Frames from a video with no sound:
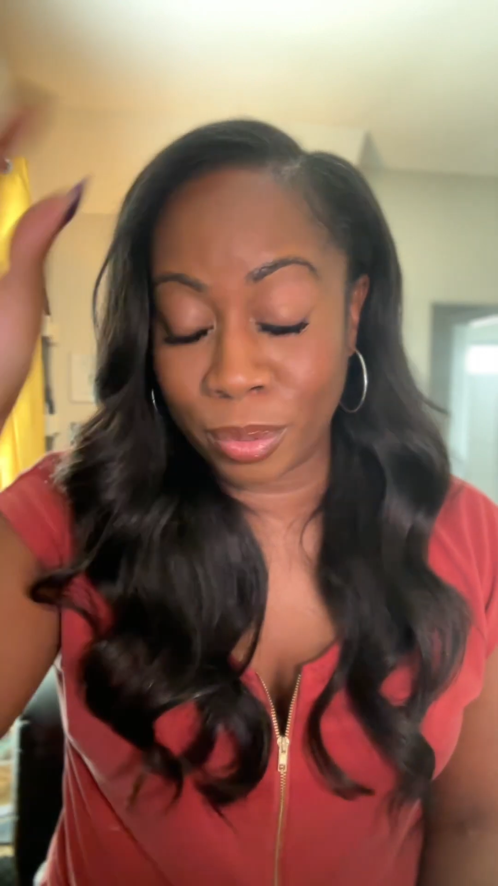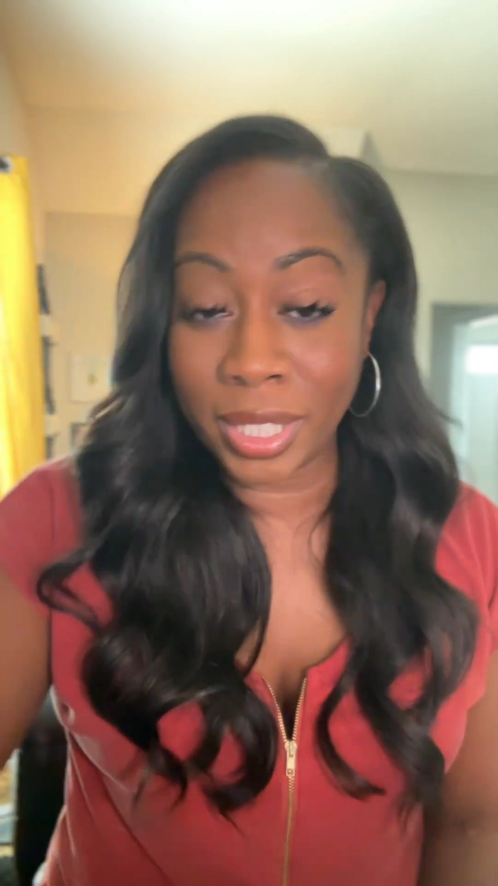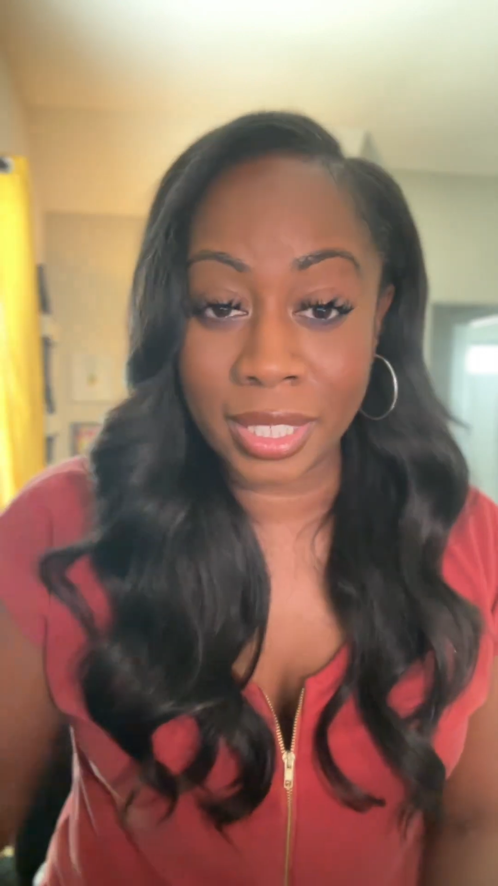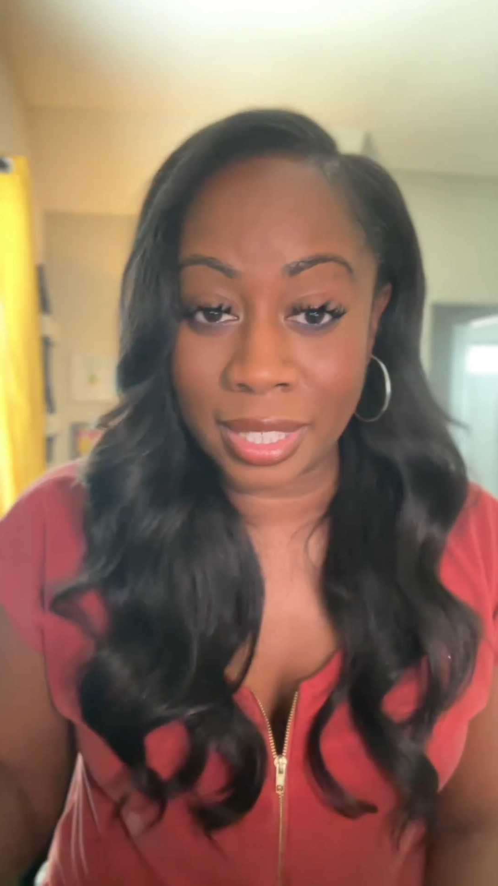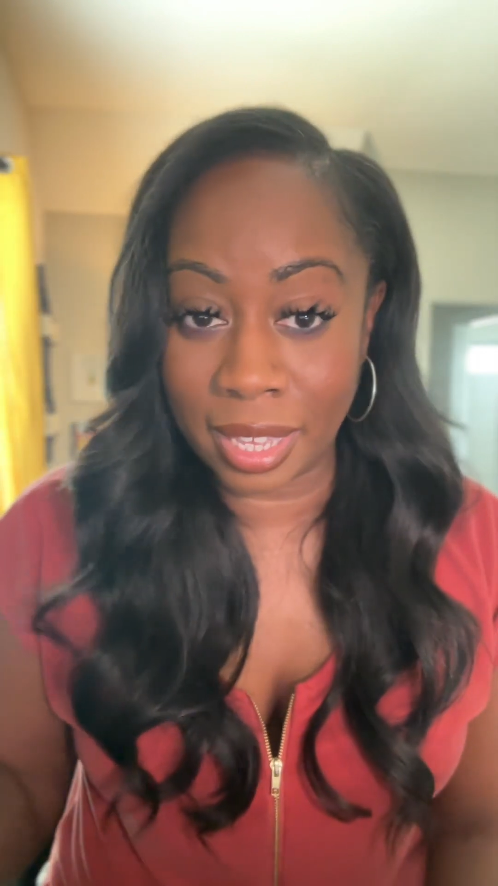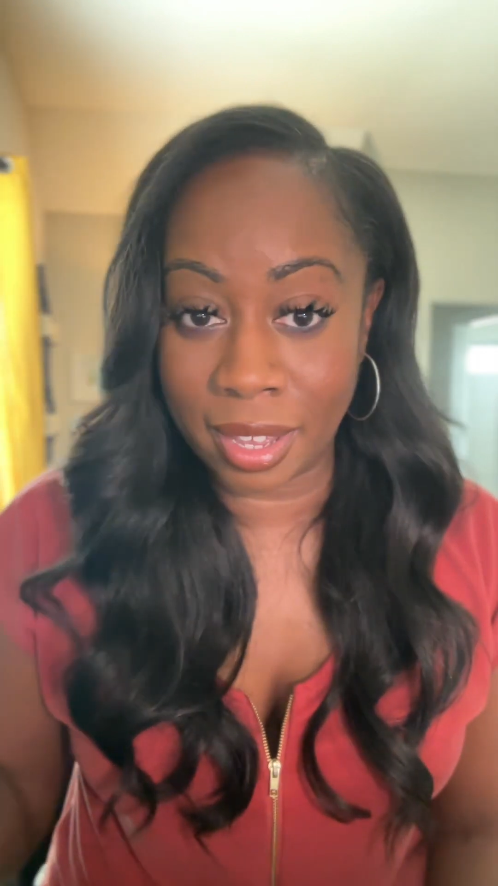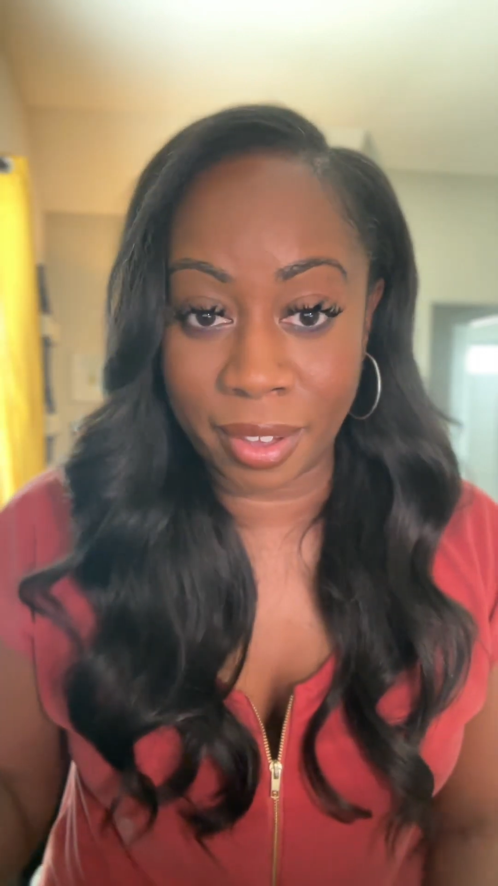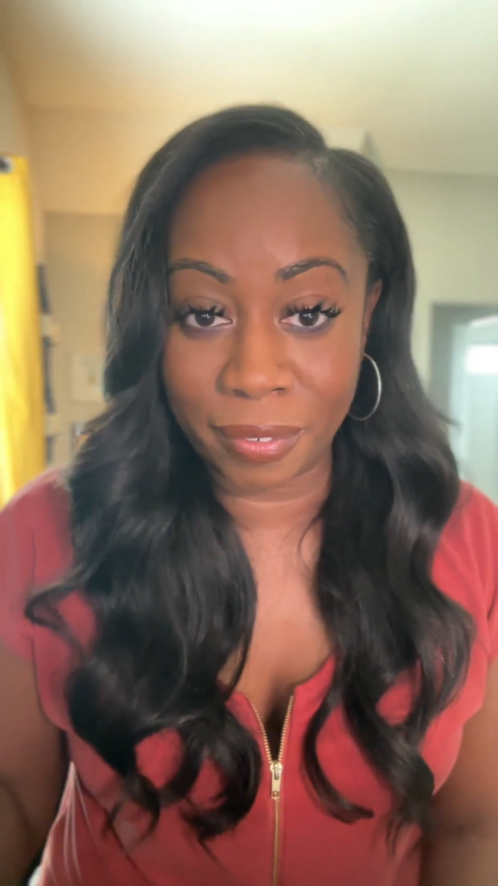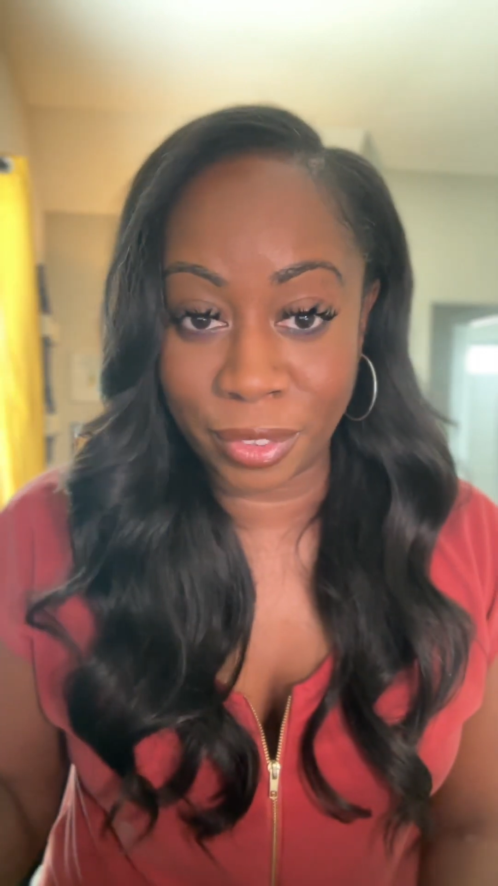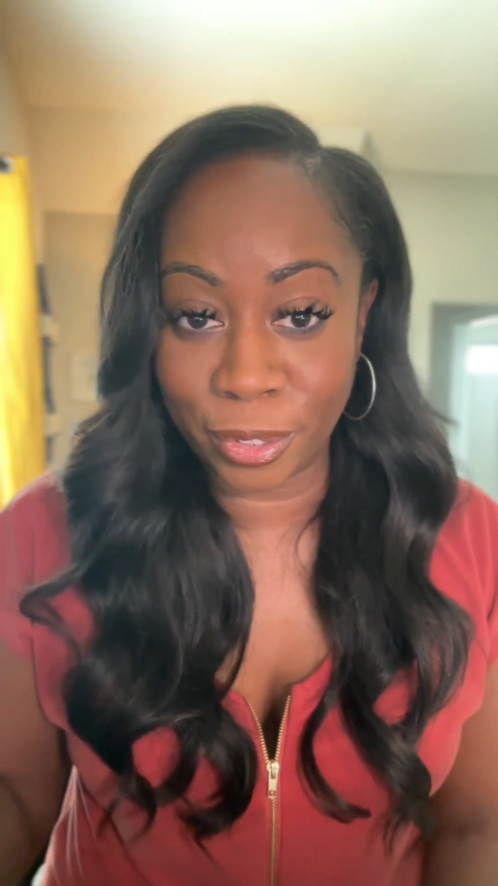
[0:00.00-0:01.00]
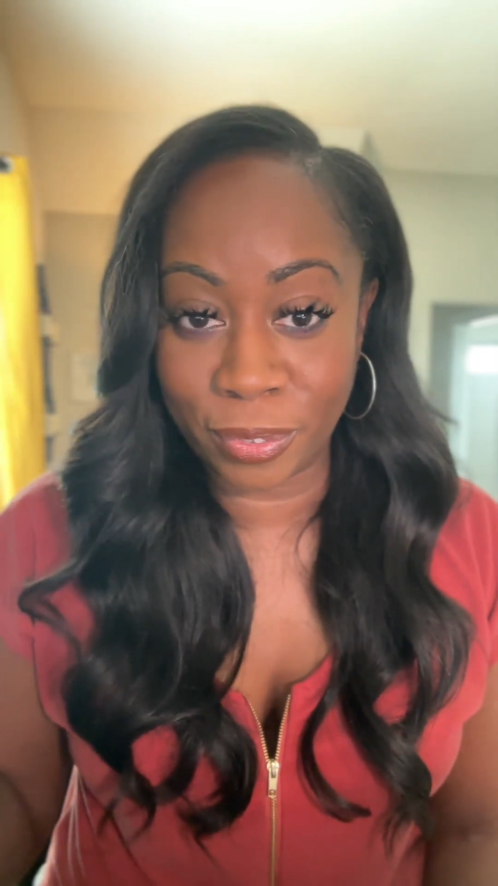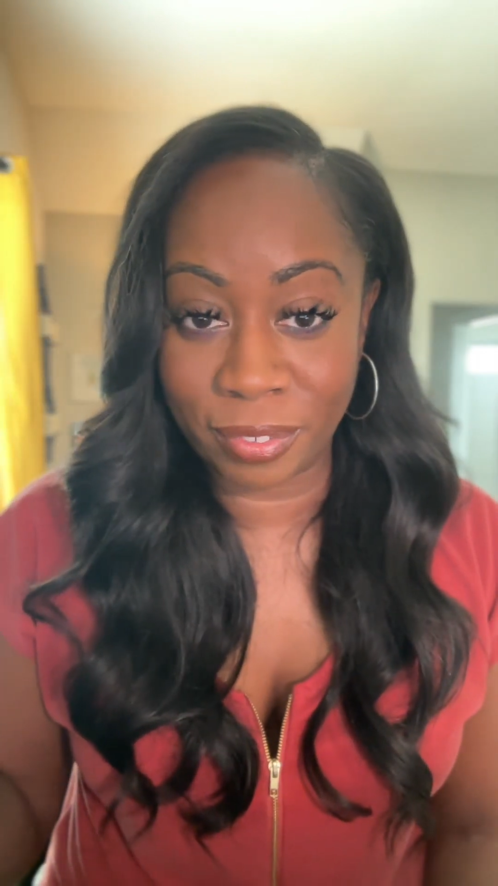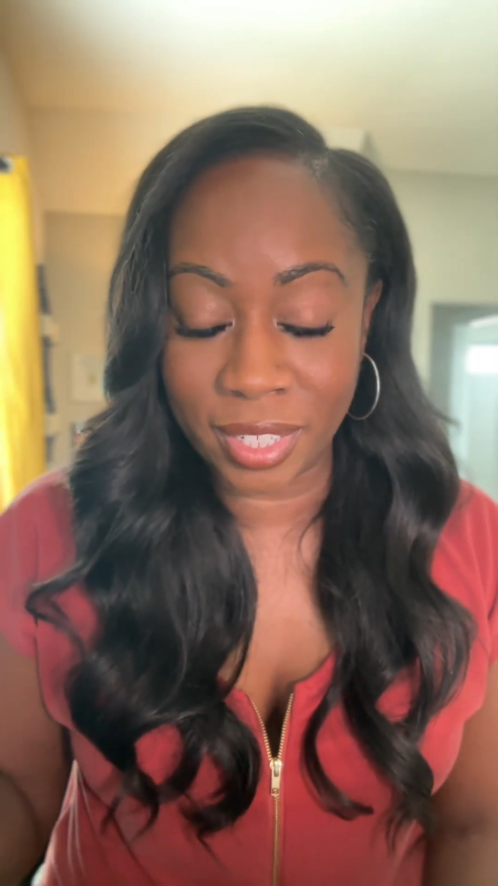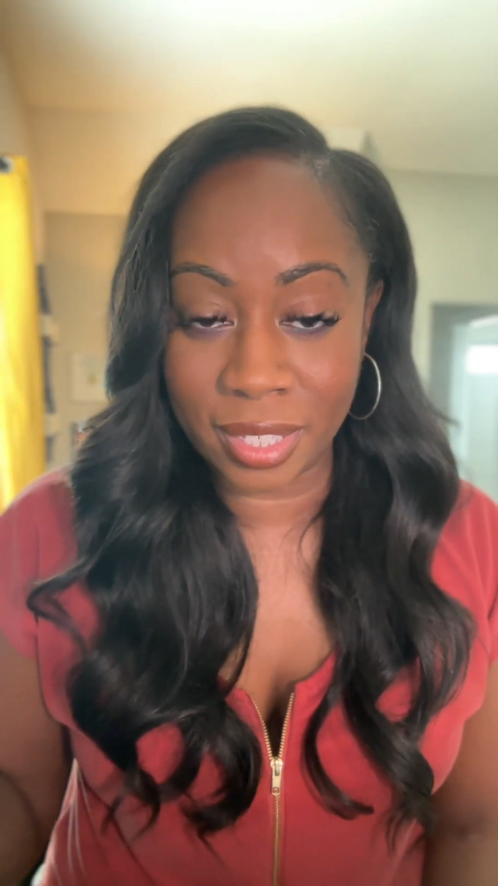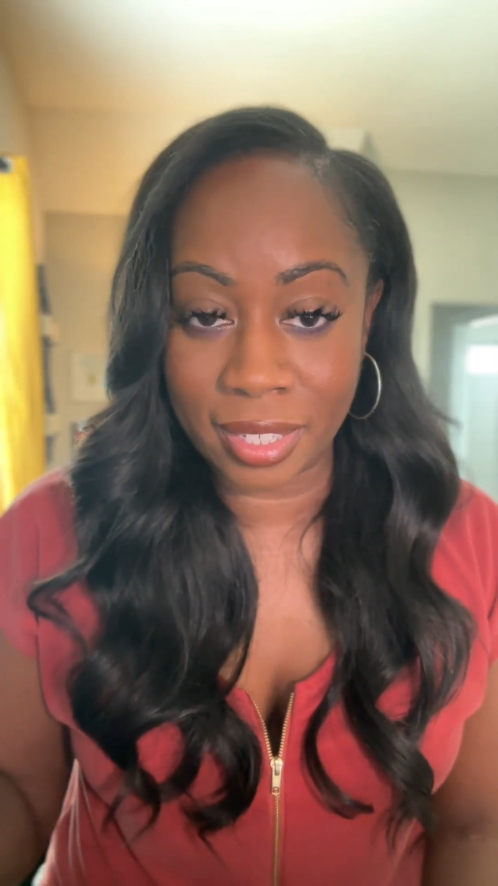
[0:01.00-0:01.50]
quickly think of in those
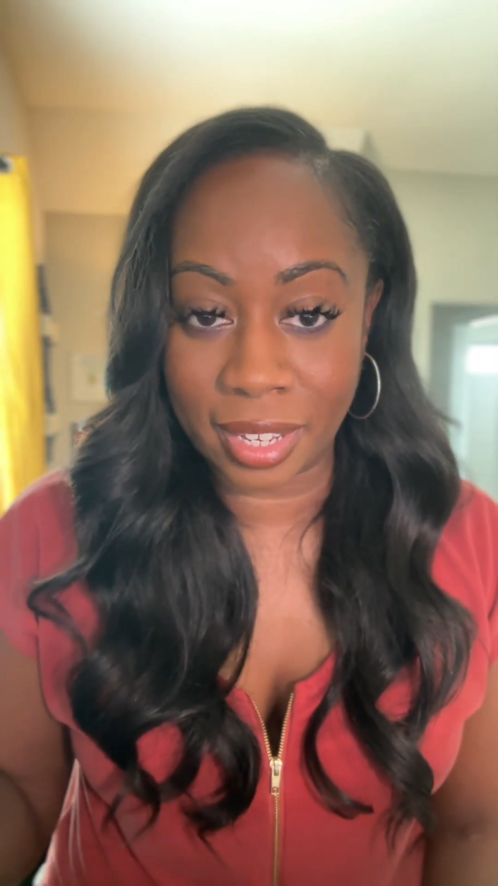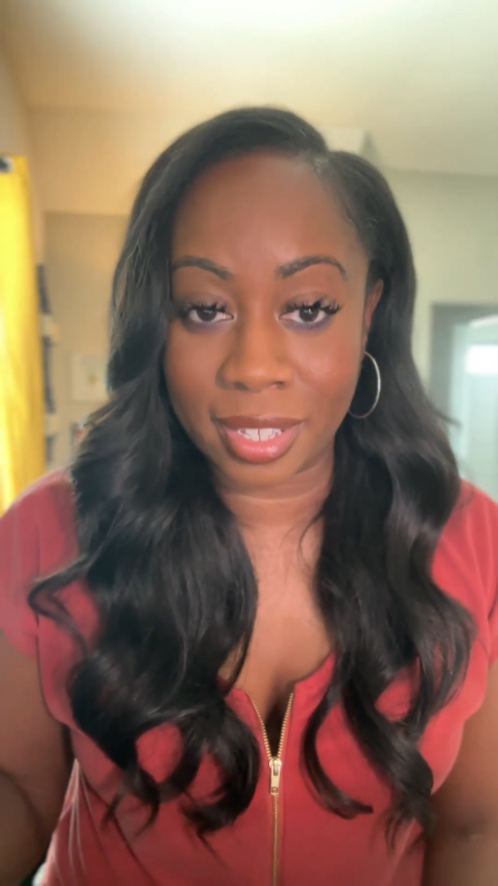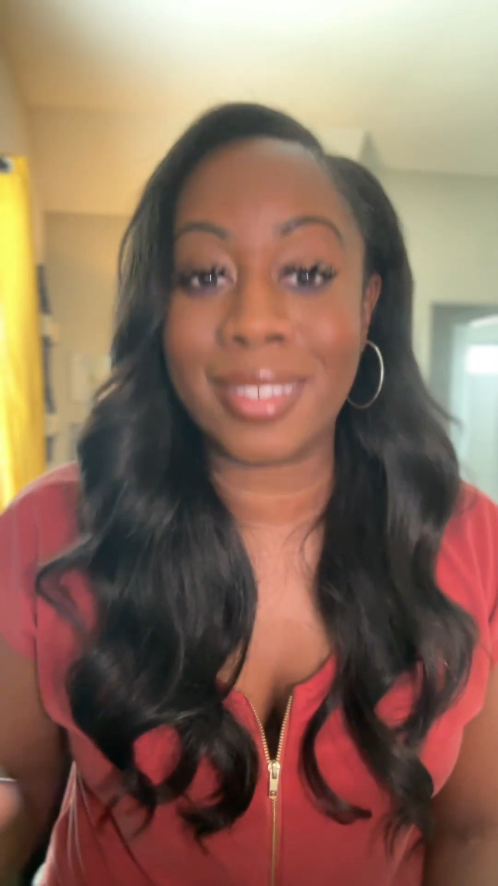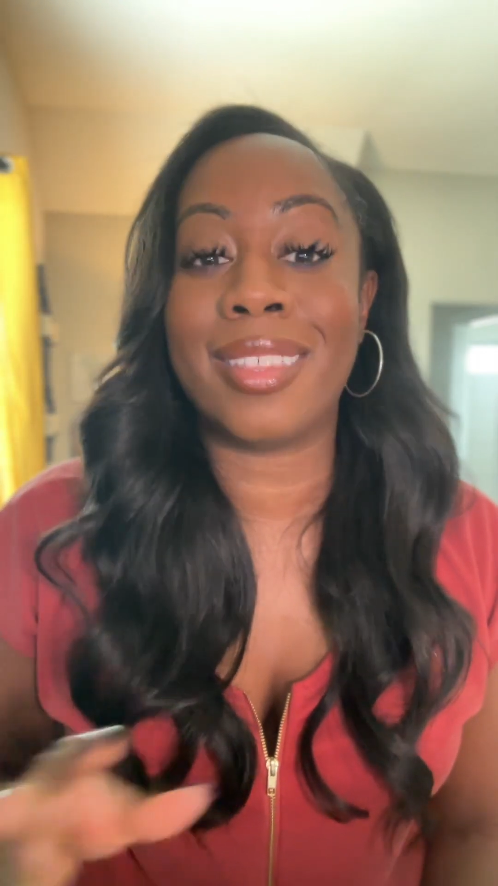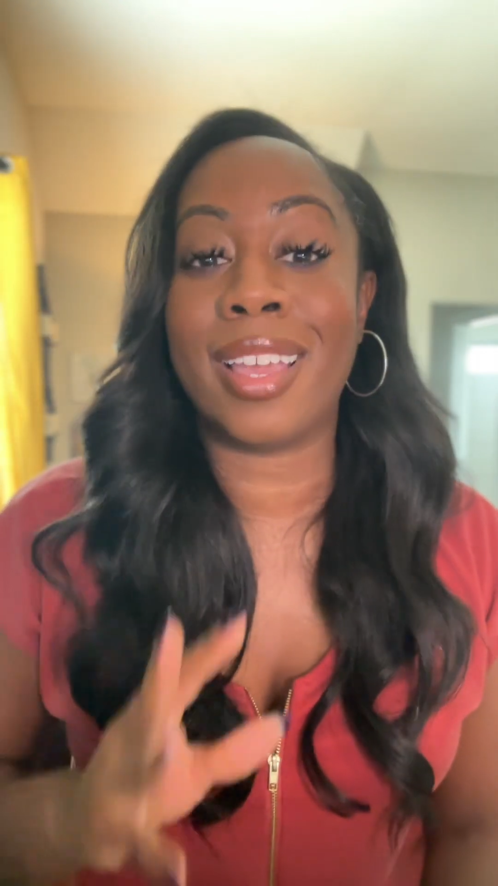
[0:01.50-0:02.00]
15 seconds